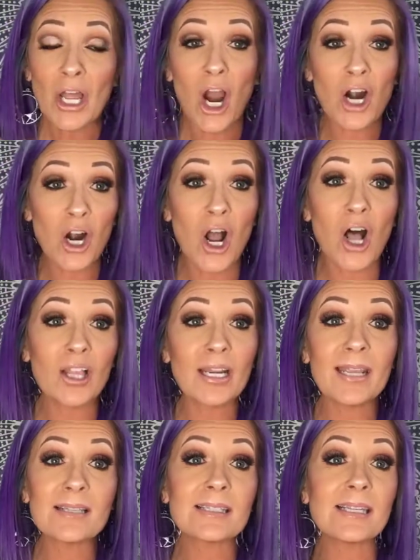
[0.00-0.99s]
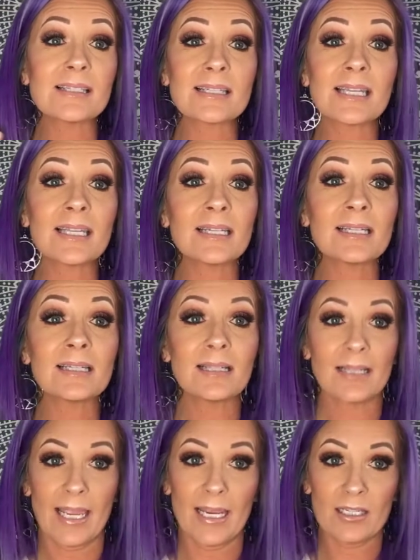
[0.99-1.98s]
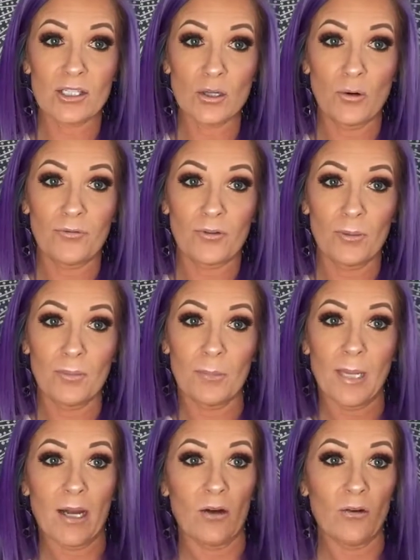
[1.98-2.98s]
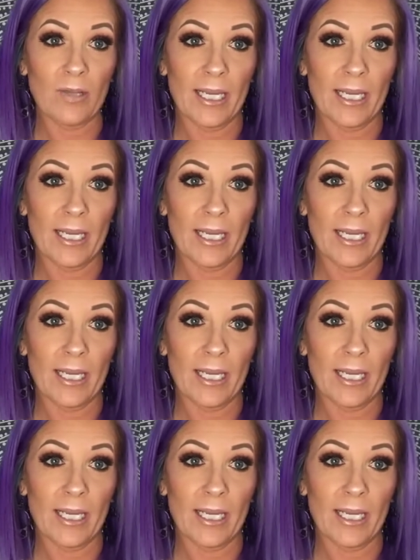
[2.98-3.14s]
Our holiday season, like, so from about